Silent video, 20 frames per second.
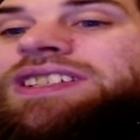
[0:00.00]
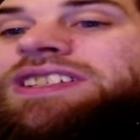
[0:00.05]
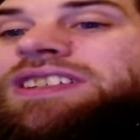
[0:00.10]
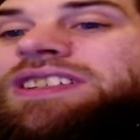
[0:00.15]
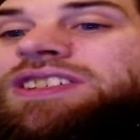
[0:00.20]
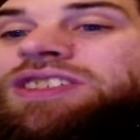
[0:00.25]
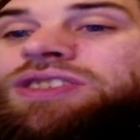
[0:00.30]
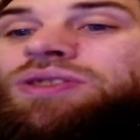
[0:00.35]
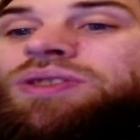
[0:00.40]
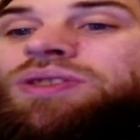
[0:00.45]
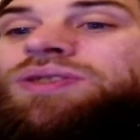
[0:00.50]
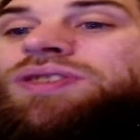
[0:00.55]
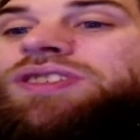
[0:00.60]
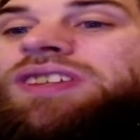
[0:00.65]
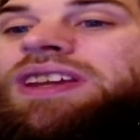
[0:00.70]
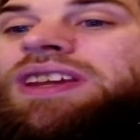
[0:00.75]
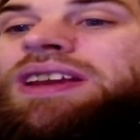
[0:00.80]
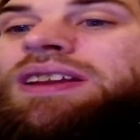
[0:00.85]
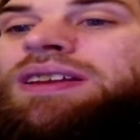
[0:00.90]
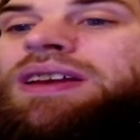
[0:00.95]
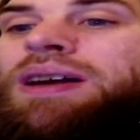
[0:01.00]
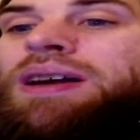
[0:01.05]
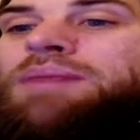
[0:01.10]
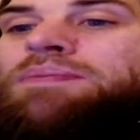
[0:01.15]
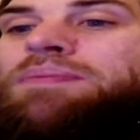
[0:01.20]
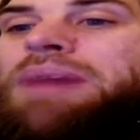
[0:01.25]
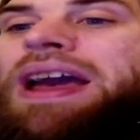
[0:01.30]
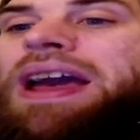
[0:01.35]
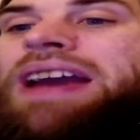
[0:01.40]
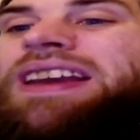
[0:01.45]
to sort of see it come
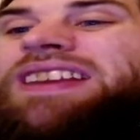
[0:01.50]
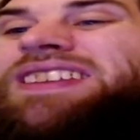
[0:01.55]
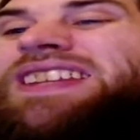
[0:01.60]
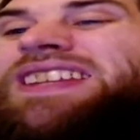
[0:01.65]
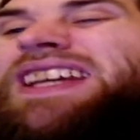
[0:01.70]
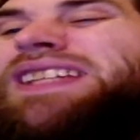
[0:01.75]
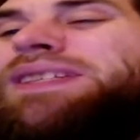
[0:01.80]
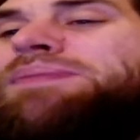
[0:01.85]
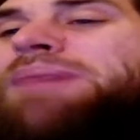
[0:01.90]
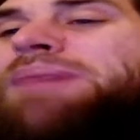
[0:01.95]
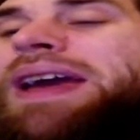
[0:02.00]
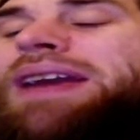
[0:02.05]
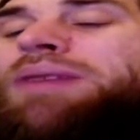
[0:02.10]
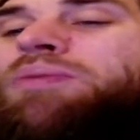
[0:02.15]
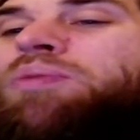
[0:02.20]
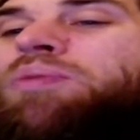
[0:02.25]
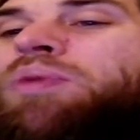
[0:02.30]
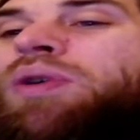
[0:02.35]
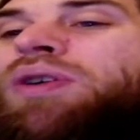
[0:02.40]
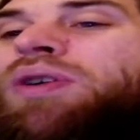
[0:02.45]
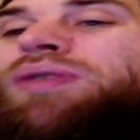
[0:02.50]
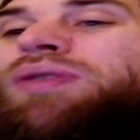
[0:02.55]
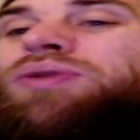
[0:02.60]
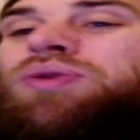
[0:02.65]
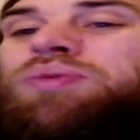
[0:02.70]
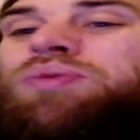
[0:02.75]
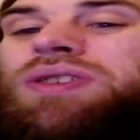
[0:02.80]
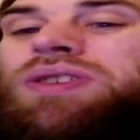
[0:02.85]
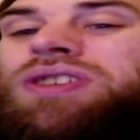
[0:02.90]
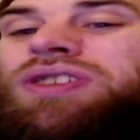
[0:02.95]
back. It does make Wolves,
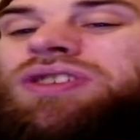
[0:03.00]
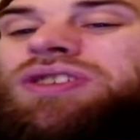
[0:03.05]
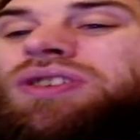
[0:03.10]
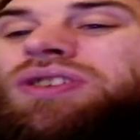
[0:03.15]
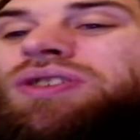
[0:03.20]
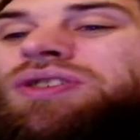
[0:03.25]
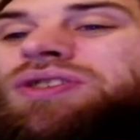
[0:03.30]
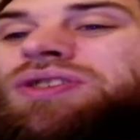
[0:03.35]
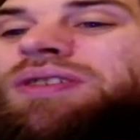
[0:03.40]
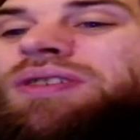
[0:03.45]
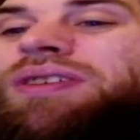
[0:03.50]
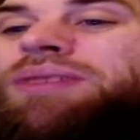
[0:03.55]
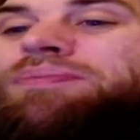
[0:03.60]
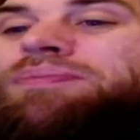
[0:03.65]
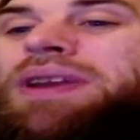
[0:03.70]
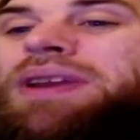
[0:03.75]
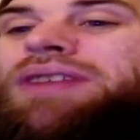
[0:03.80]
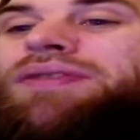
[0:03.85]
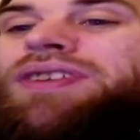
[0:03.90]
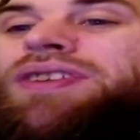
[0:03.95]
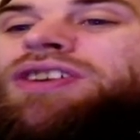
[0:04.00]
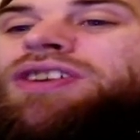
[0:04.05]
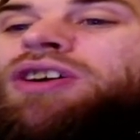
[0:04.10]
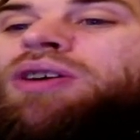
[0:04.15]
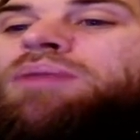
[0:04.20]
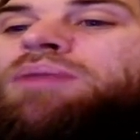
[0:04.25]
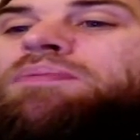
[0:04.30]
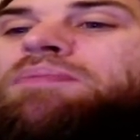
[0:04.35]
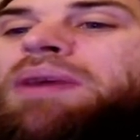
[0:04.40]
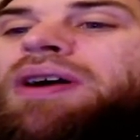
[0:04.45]
which is also a bit of a
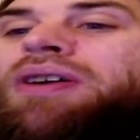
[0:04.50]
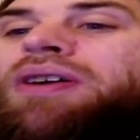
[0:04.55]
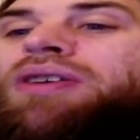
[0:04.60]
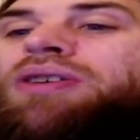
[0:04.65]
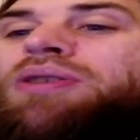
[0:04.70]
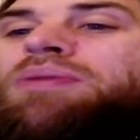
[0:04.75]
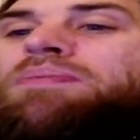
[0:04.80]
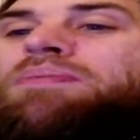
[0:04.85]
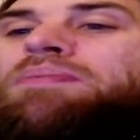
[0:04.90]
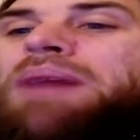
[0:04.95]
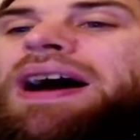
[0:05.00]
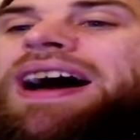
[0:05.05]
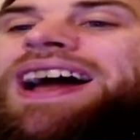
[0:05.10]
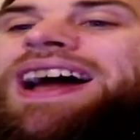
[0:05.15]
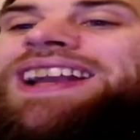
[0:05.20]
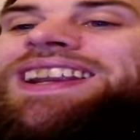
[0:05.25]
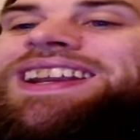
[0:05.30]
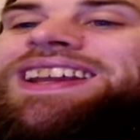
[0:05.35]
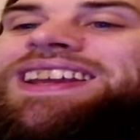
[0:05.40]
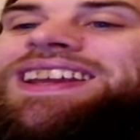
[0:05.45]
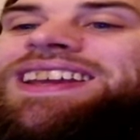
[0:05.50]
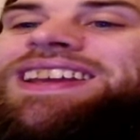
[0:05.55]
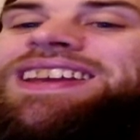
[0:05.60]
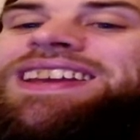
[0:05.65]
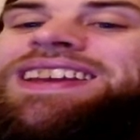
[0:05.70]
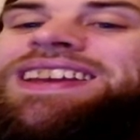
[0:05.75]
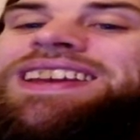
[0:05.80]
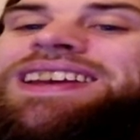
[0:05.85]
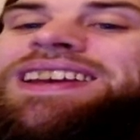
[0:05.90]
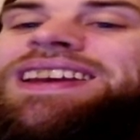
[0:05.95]
non-bow, but
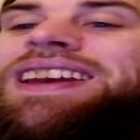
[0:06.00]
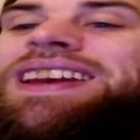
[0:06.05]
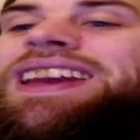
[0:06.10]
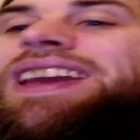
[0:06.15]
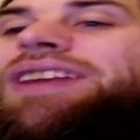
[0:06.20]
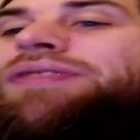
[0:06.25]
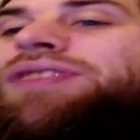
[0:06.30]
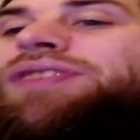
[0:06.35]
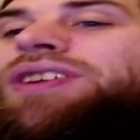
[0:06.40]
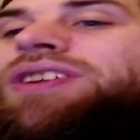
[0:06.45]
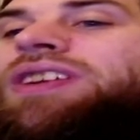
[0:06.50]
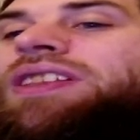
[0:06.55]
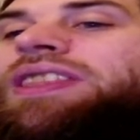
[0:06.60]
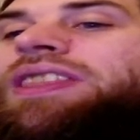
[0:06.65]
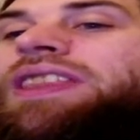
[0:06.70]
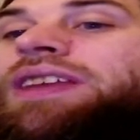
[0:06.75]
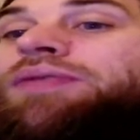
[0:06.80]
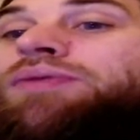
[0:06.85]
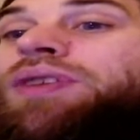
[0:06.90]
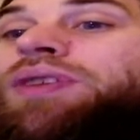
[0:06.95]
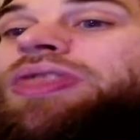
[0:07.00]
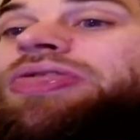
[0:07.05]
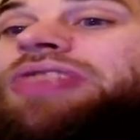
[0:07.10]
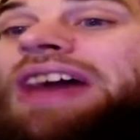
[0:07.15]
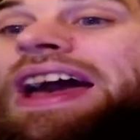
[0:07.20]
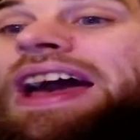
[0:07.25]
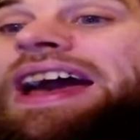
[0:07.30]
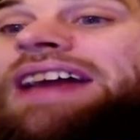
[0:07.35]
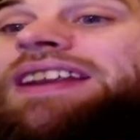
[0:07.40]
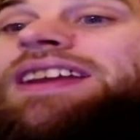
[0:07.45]
if you can live with
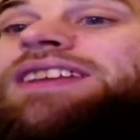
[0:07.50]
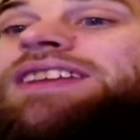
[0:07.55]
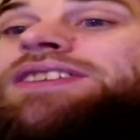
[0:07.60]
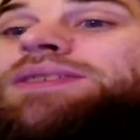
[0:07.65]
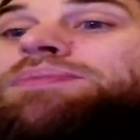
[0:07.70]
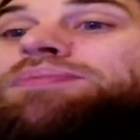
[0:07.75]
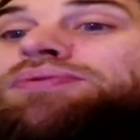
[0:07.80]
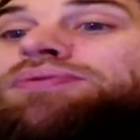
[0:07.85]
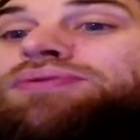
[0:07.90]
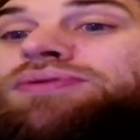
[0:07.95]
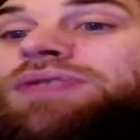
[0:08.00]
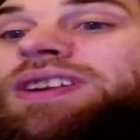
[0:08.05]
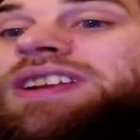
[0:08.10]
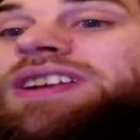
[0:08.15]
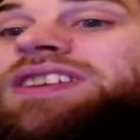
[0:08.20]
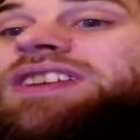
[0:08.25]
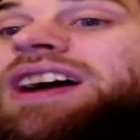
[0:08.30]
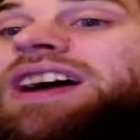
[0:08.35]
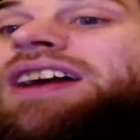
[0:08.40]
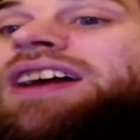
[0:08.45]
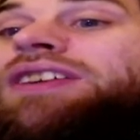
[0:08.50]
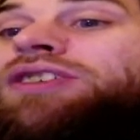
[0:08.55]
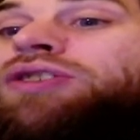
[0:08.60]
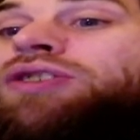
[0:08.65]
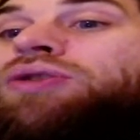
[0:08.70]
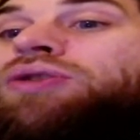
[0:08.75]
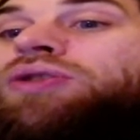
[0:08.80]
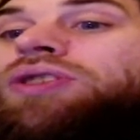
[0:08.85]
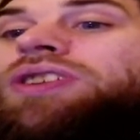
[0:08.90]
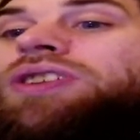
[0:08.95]
that, it's a pretty darn
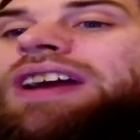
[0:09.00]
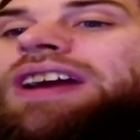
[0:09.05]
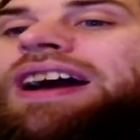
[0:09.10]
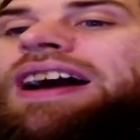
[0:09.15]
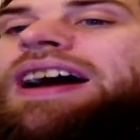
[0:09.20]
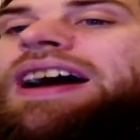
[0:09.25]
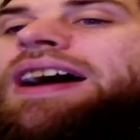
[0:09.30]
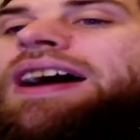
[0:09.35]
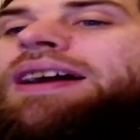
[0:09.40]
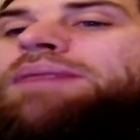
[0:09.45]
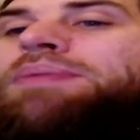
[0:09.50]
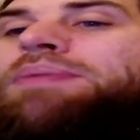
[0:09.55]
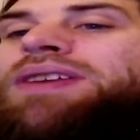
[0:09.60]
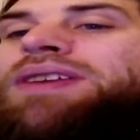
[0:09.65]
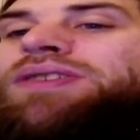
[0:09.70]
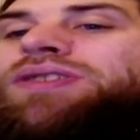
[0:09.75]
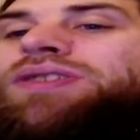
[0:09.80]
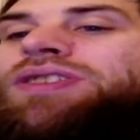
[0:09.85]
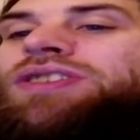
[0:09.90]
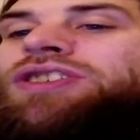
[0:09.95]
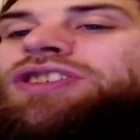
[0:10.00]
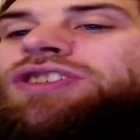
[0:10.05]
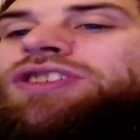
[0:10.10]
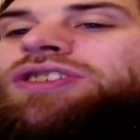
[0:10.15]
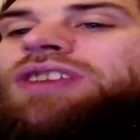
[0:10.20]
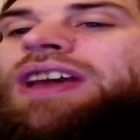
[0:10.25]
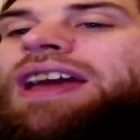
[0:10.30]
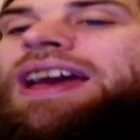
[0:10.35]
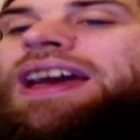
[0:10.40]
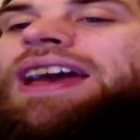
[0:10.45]
good card because it just
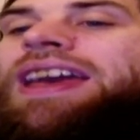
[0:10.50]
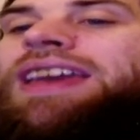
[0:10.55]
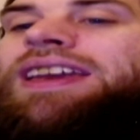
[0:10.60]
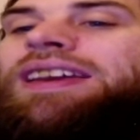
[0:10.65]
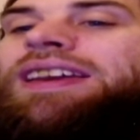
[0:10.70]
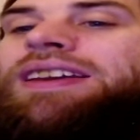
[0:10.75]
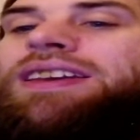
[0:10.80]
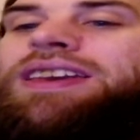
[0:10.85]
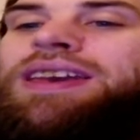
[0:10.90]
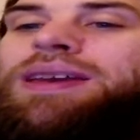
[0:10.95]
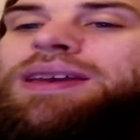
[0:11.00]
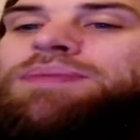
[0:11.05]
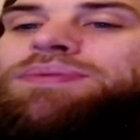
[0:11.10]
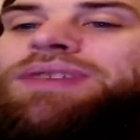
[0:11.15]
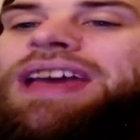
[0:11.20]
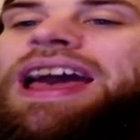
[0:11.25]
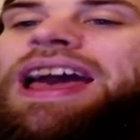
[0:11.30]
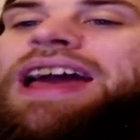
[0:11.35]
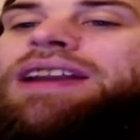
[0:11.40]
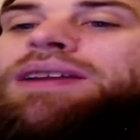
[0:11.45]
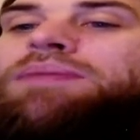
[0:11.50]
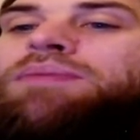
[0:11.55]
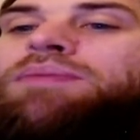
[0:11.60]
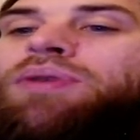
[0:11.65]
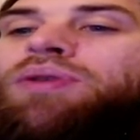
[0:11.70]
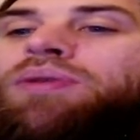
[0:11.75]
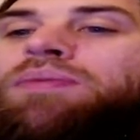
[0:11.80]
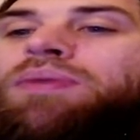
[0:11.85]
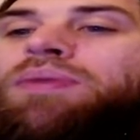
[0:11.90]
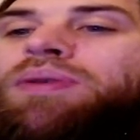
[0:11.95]
keeps adding more and
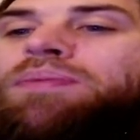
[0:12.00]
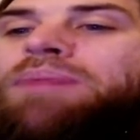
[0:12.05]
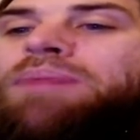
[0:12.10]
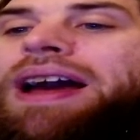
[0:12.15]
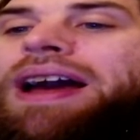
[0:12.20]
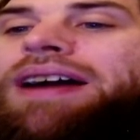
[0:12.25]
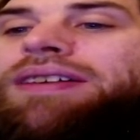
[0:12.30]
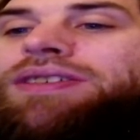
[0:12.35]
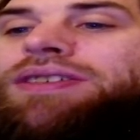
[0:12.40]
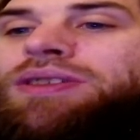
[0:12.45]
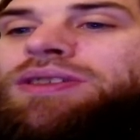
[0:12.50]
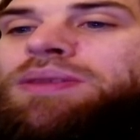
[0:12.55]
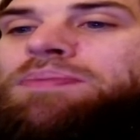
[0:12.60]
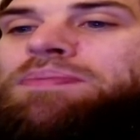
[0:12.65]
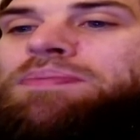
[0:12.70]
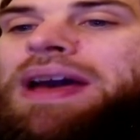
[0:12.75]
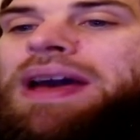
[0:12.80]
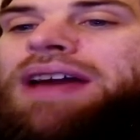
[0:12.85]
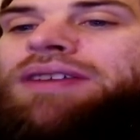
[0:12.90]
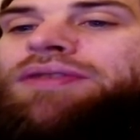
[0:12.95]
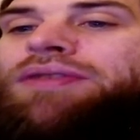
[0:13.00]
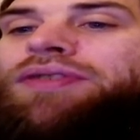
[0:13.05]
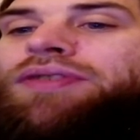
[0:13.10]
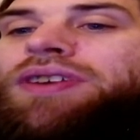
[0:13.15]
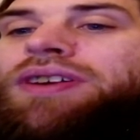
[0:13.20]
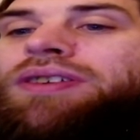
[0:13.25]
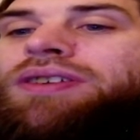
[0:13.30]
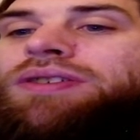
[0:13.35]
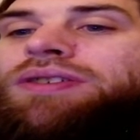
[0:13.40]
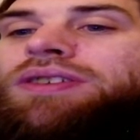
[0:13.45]
more power to the
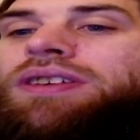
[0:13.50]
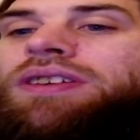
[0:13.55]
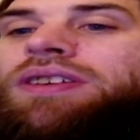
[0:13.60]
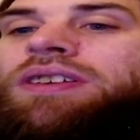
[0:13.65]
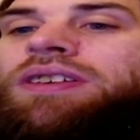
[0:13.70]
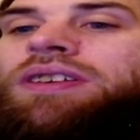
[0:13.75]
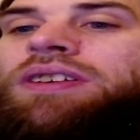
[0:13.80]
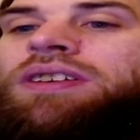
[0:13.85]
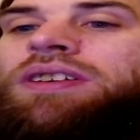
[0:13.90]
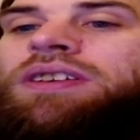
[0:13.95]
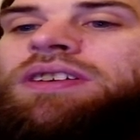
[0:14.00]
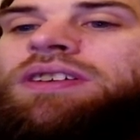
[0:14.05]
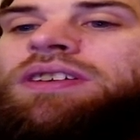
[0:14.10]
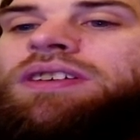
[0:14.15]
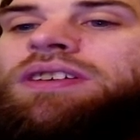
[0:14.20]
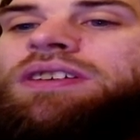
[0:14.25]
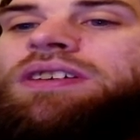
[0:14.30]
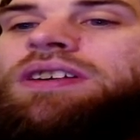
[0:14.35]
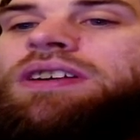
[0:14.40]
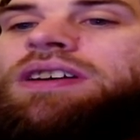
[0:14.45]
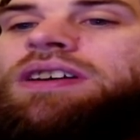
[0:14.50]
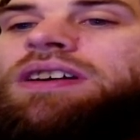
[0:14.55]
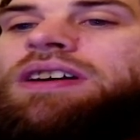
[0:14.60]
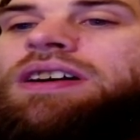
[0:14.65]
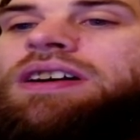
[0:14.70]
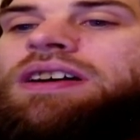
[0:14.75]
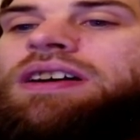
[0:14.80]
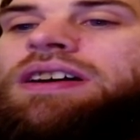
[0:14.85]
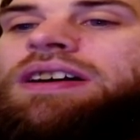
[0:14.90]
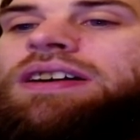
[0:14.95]
battlefield.
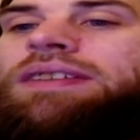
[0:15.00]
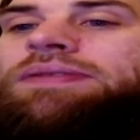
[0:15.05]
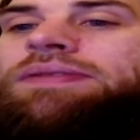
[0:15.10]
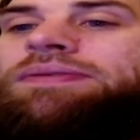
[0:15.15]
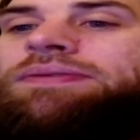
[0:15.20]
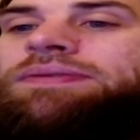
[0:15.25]
I